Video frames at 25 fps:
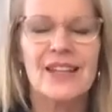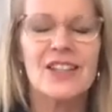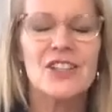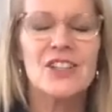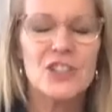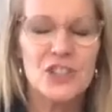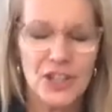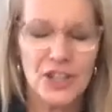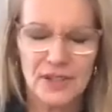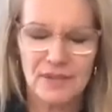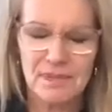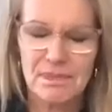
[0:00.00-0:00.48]

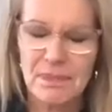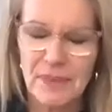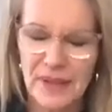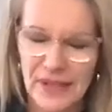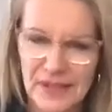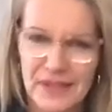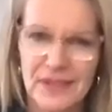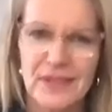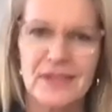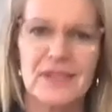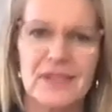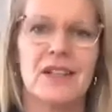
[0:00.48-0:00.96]
Just
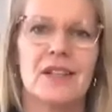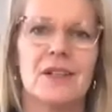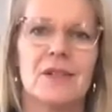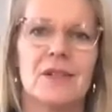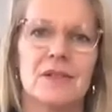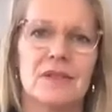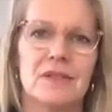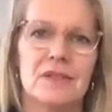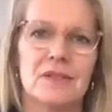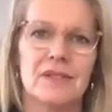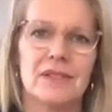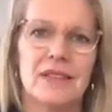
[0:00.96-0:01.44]
be
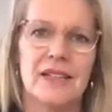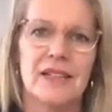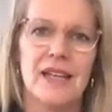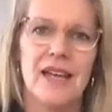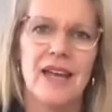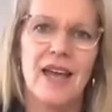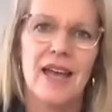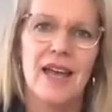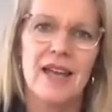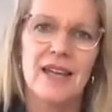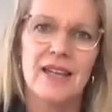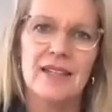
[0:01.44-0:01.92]
still.
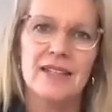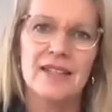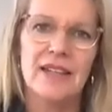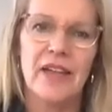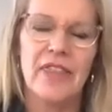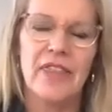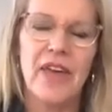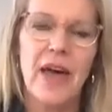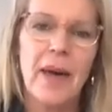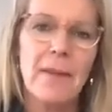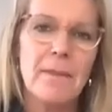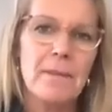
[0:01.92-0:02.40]
Now,
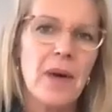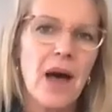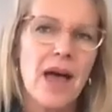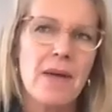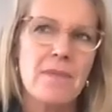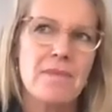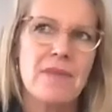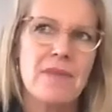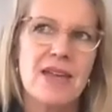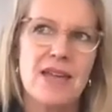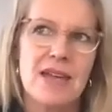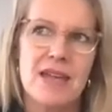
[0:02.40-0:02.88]
that
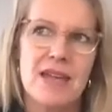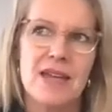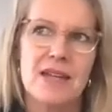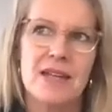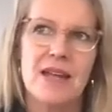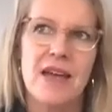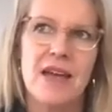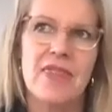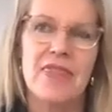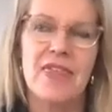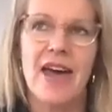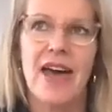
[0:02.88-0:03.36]
might
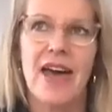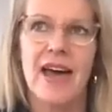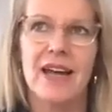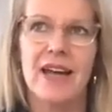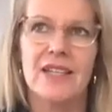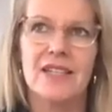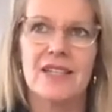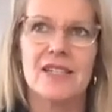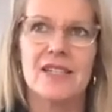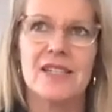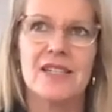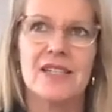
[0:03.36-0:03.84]
mean
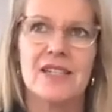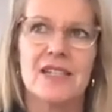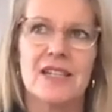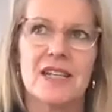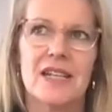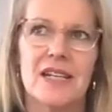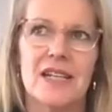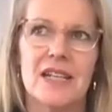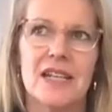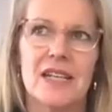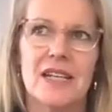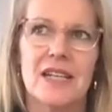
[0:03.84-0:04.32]
that
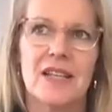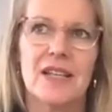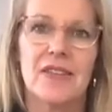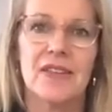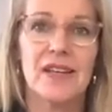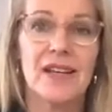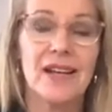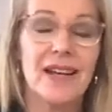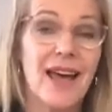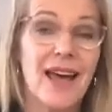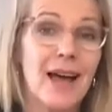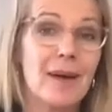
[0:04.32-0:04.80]

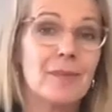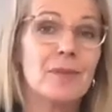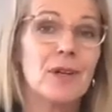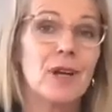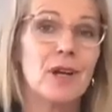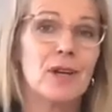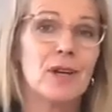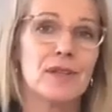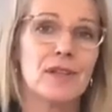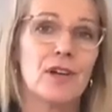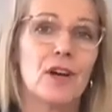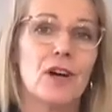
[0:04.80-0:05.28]
the alarm
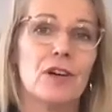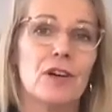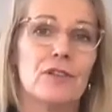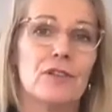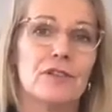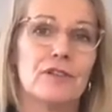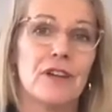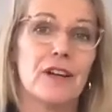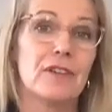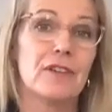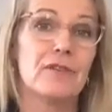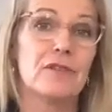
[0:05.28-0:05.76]
goes
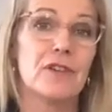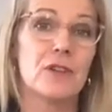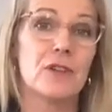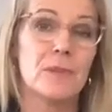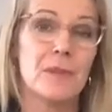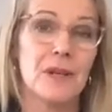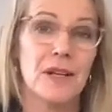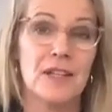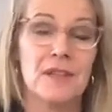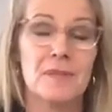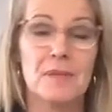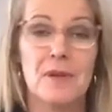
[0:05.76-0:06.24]
off a few
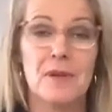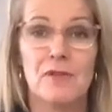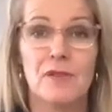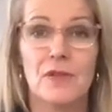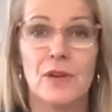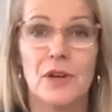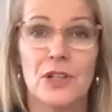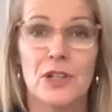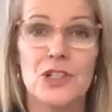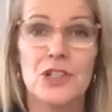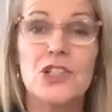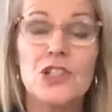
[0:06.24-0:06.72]
minutes
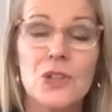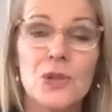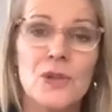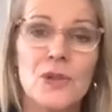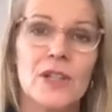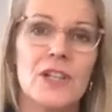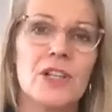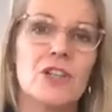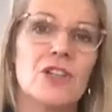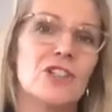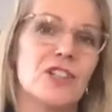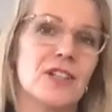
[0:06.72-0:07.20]
before it should,
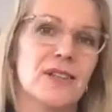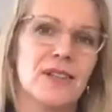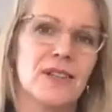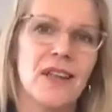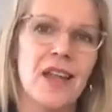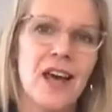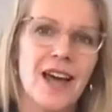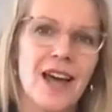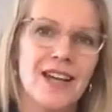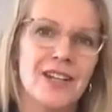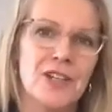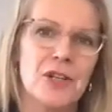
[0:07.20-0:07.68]
and you just
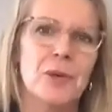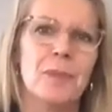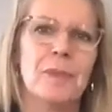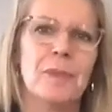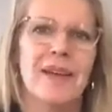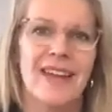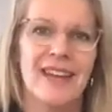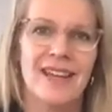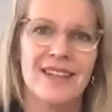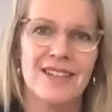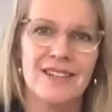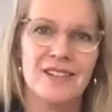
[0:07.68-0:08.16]
lie in your
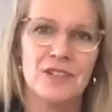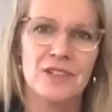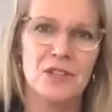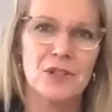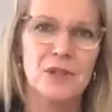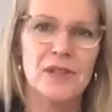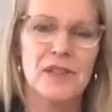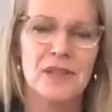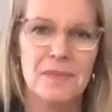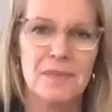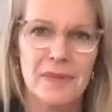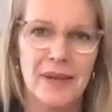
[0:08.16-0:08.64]
bed and do
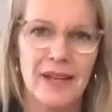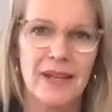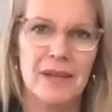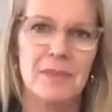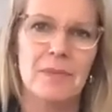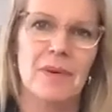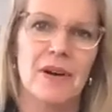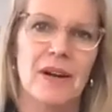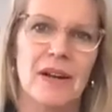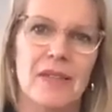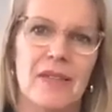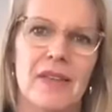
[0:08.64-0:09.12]
some belly
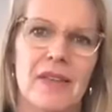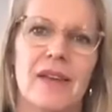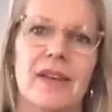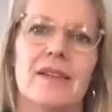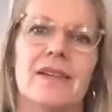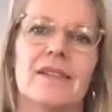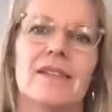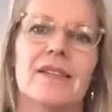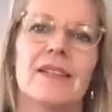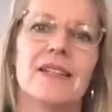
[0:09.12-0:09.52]
breathing.